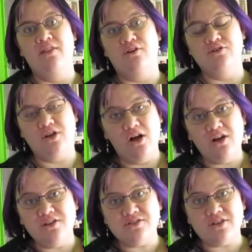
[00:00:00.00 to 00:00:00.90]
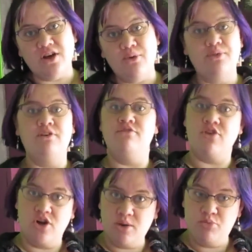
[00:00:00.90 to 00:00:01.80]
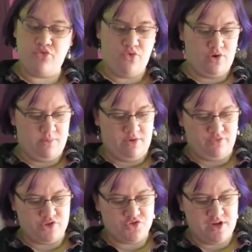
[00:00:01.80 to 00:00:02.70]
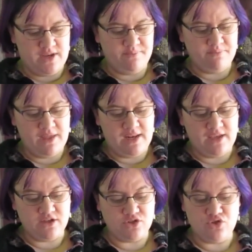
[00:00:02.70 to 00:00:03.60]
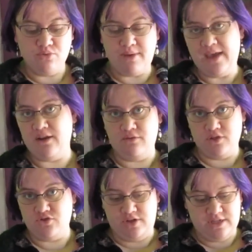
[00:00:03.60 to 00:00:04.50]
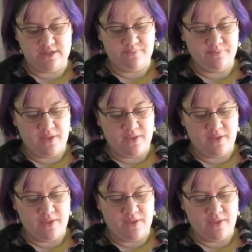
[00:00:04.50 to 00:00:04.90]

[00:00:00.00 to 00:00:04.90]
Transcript: There's also the verb form of retreat, meaning to make a retreat,